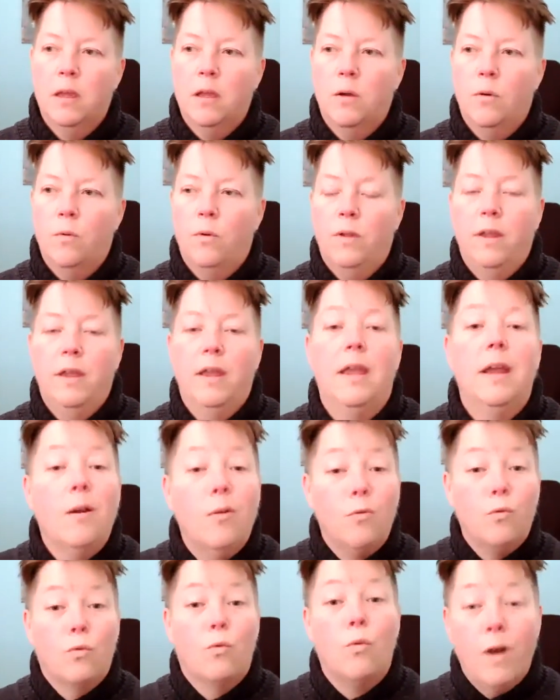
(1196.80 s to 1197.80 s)
really
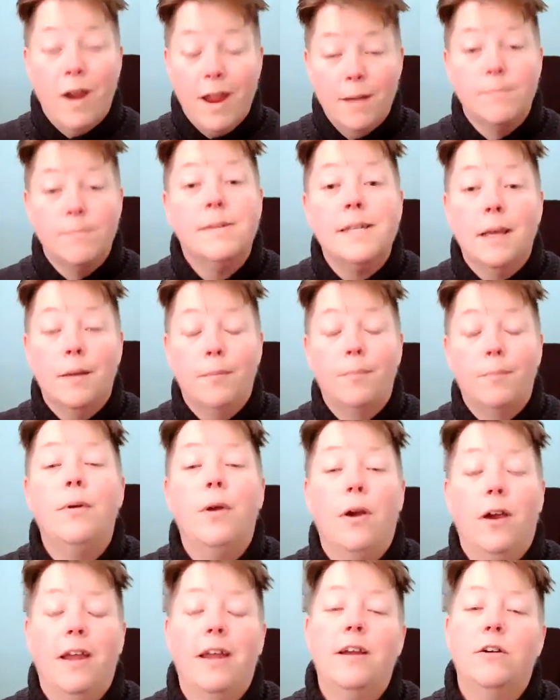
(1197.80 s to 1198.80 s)
ramps up
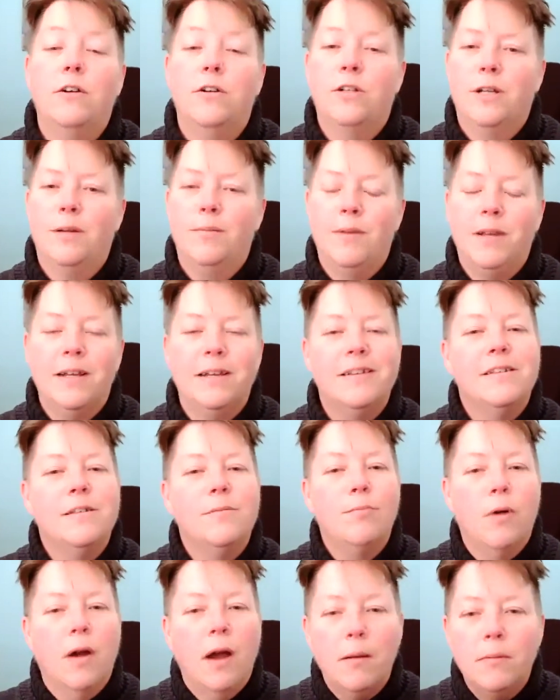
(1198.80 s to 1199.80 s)
your energy, because
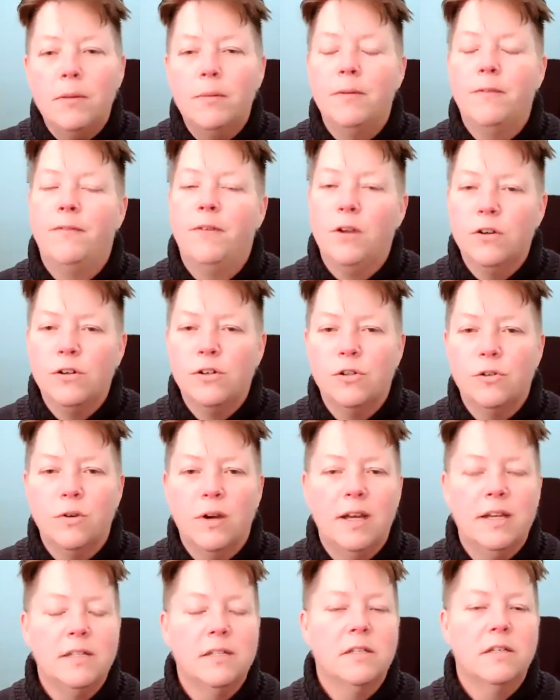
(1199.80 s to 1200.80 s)
probably if you're
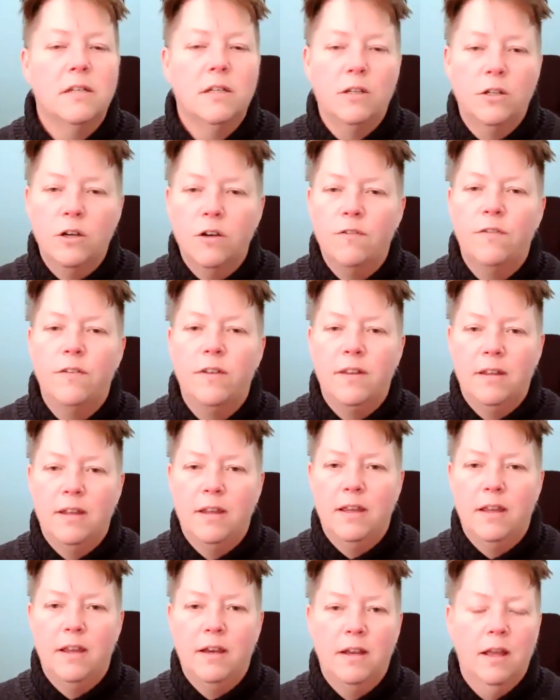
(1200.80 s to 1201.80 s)
stressed, you're
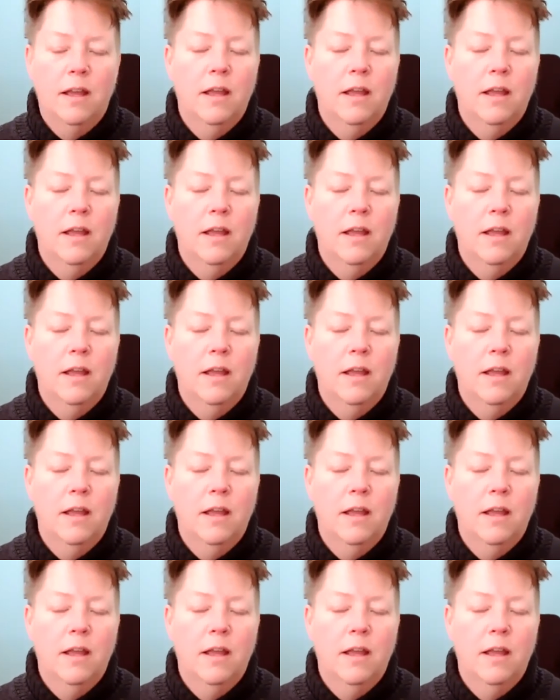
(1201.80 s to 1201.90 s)
fatigued,